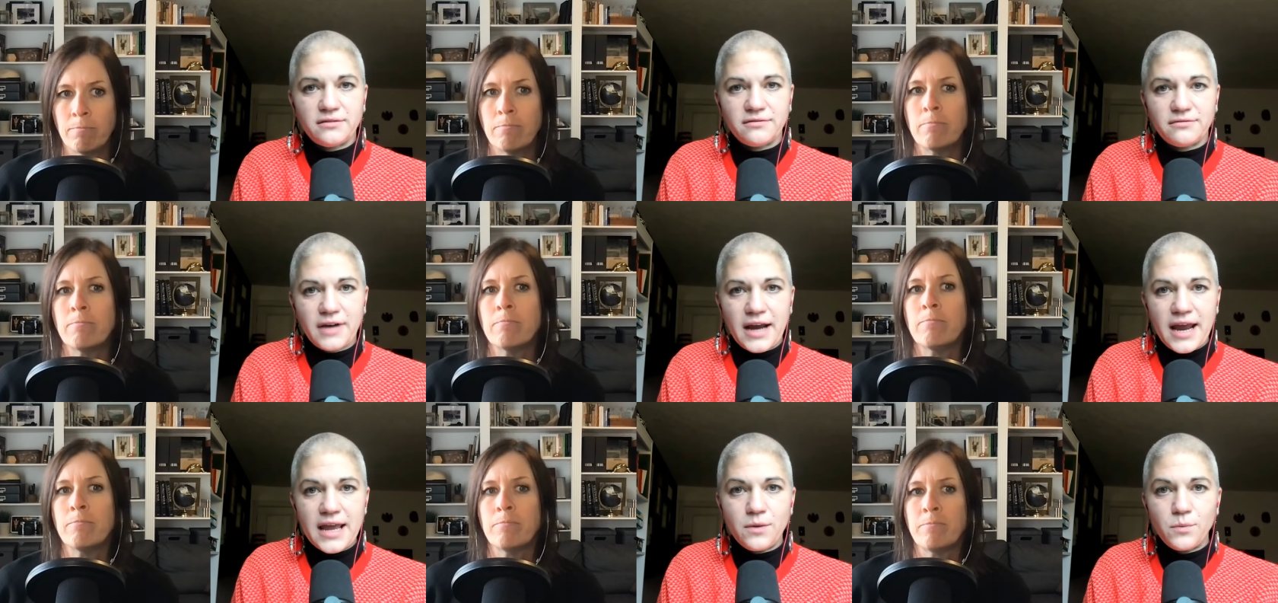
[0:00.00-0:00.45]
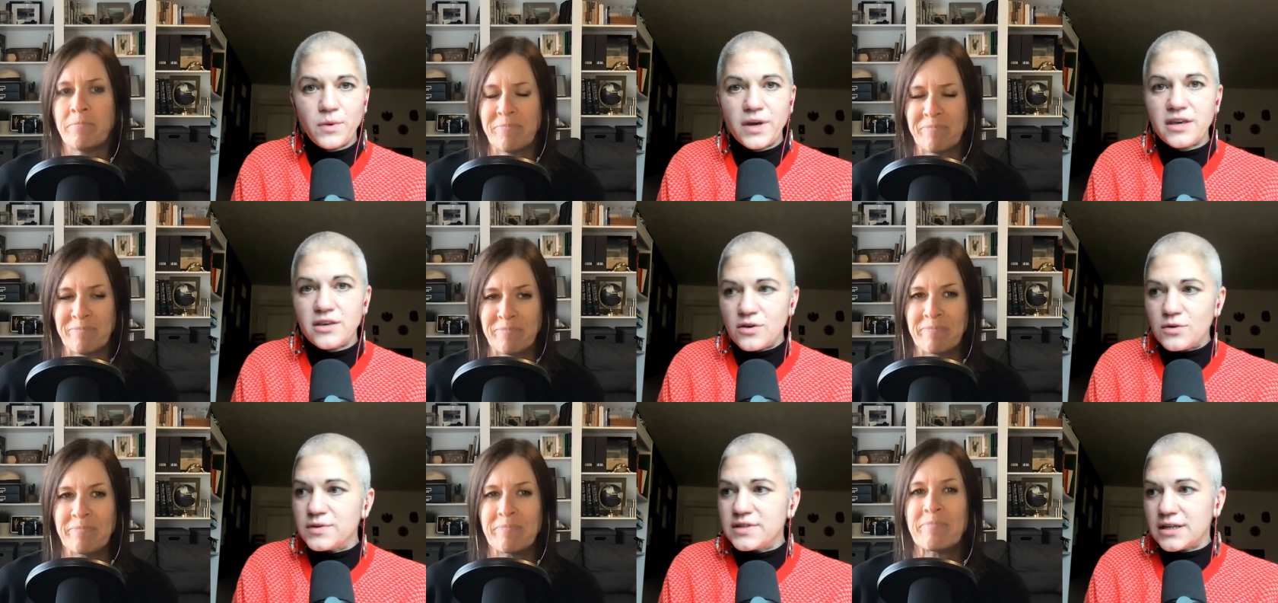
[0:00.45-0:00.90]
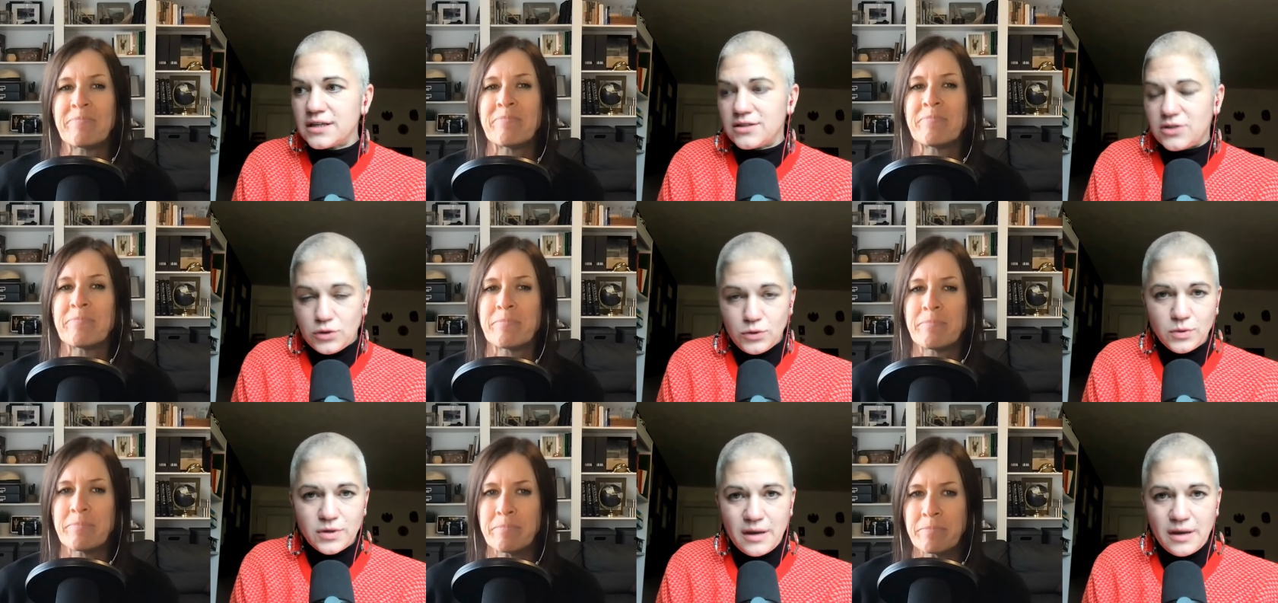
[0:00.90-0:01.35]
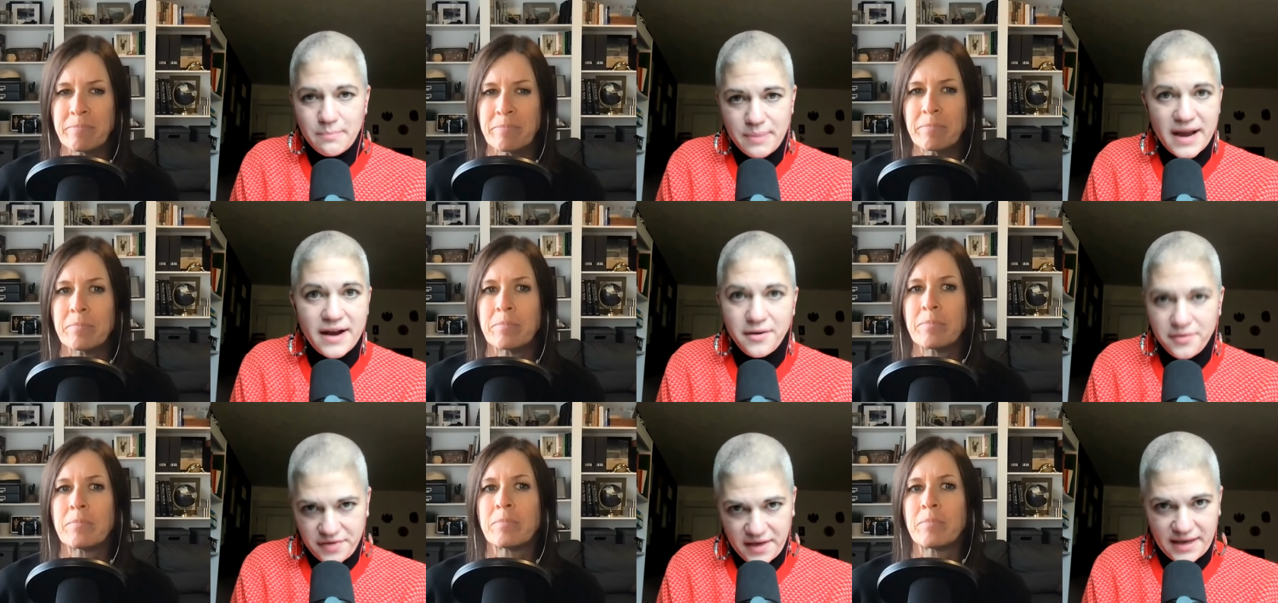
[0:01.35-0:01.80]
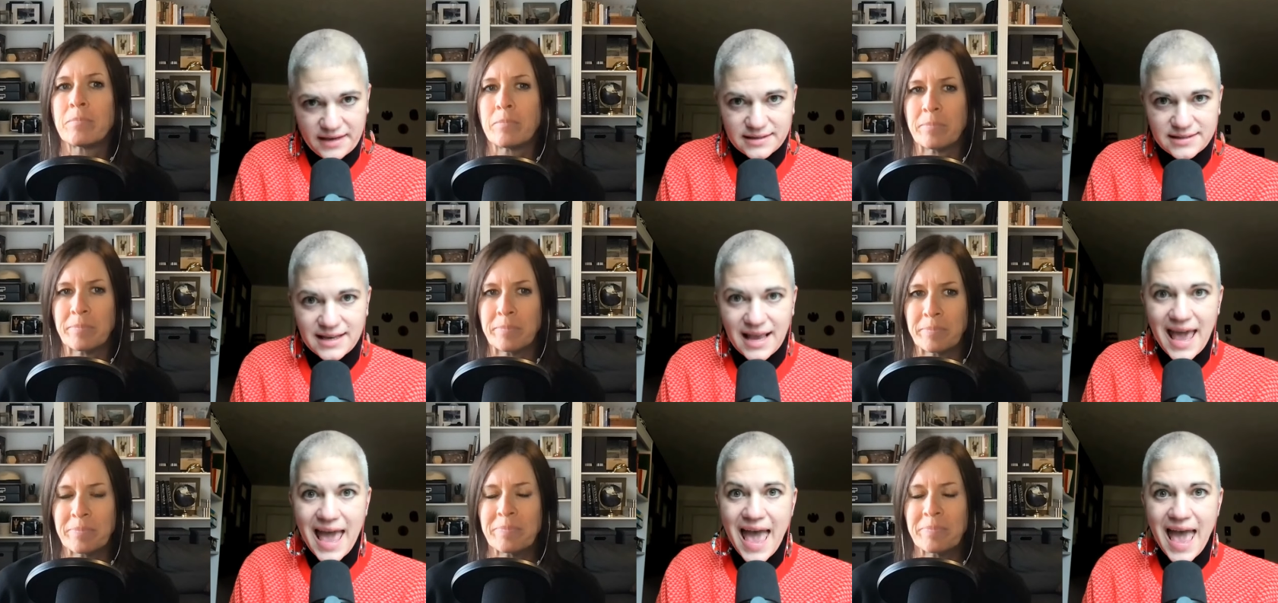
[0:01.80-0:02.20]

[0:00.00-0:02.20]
Speaker 1: right? We use it to compare things.